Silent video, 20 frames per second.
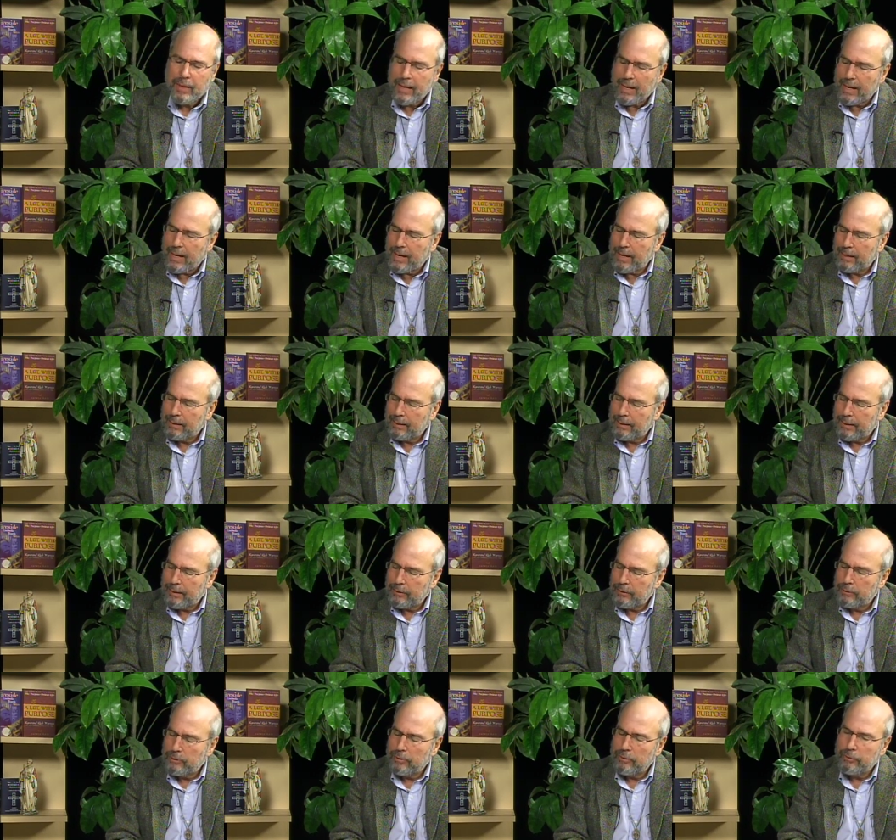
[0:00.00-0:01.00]
and
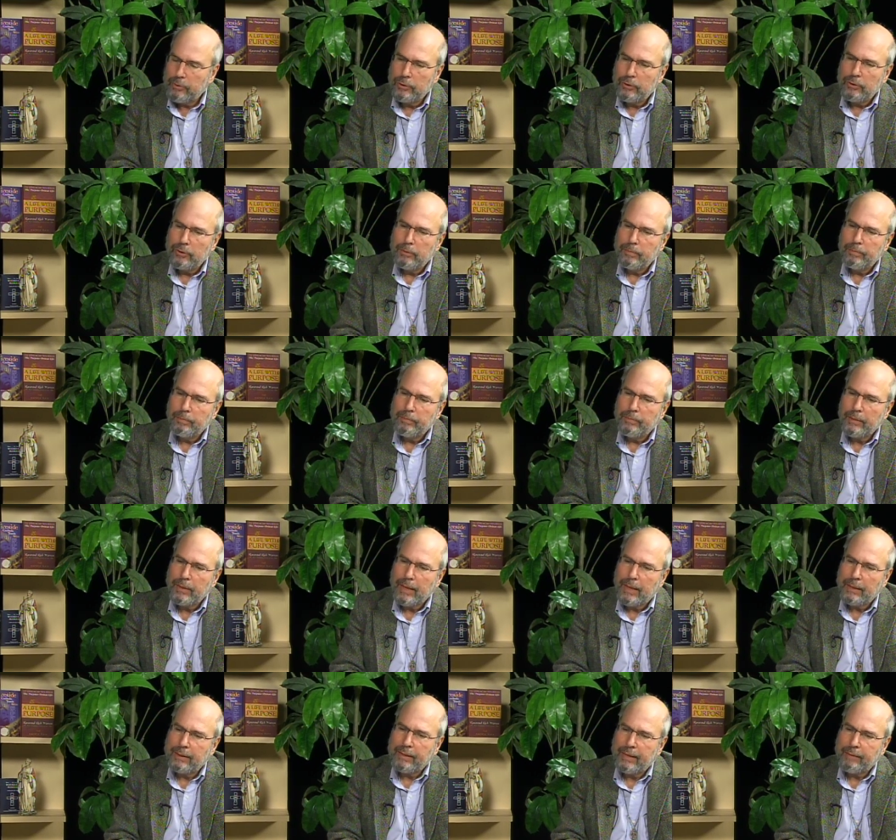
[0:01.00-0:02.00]
led to a room
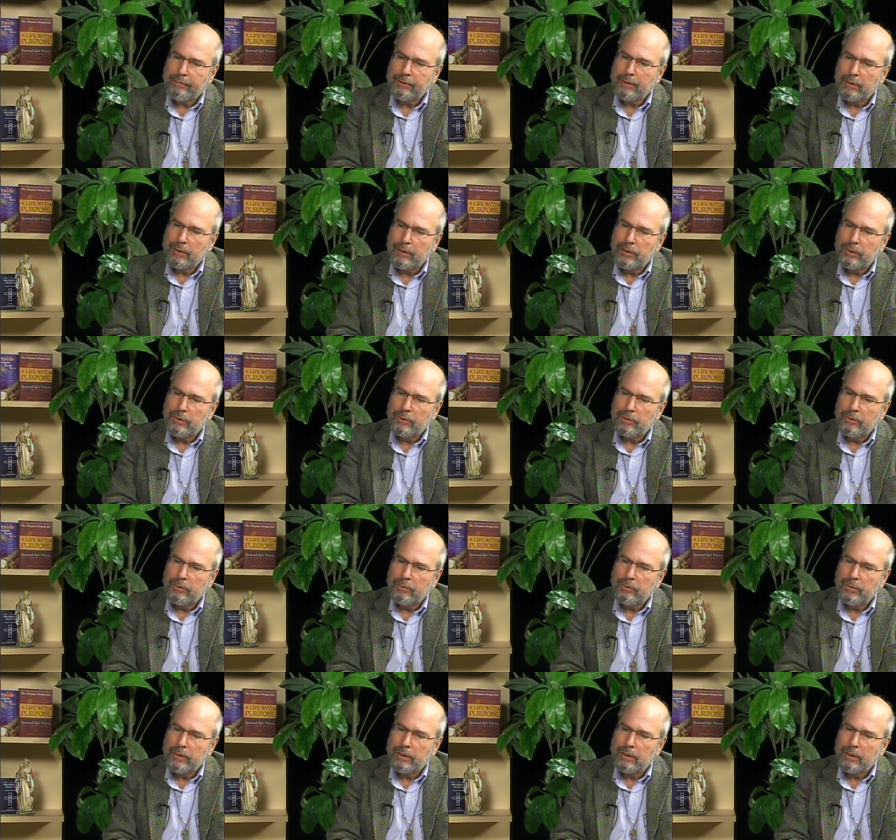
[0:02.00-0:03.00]
and left
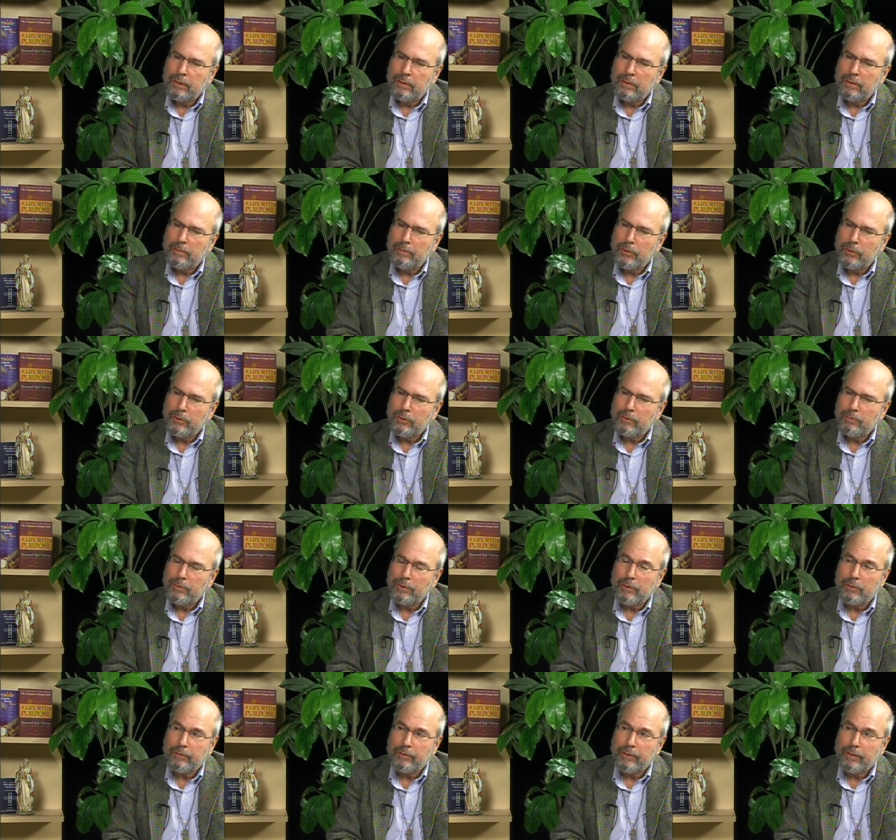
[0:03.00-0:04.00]
alone with the most
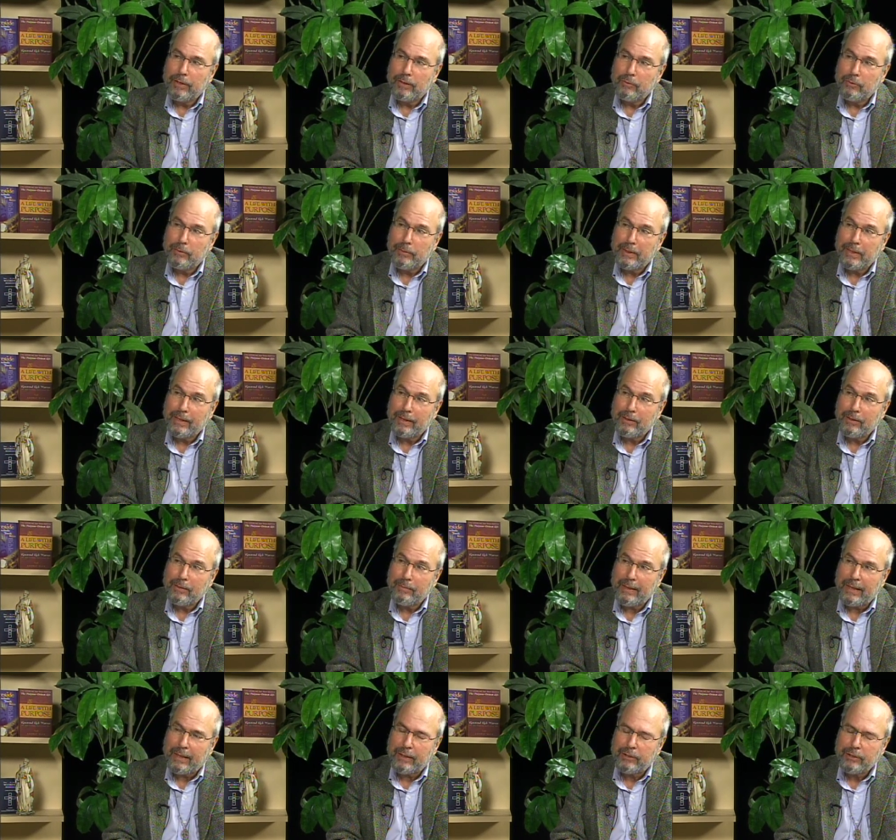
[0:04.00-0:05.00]
beautiful young woman I could
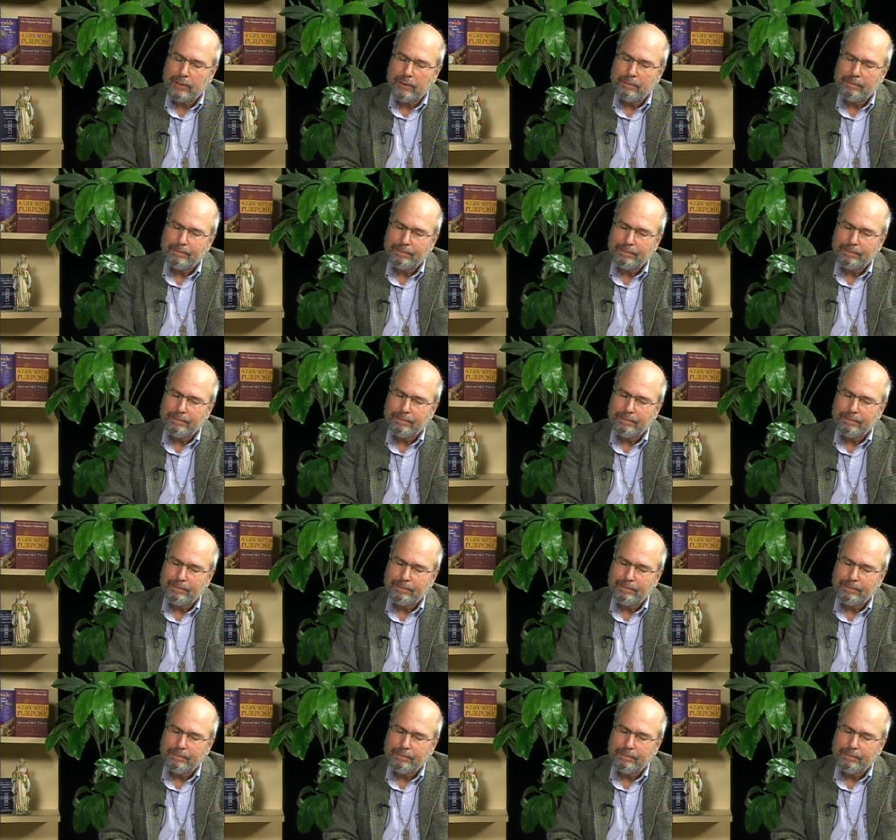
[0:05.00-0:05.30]
imagine.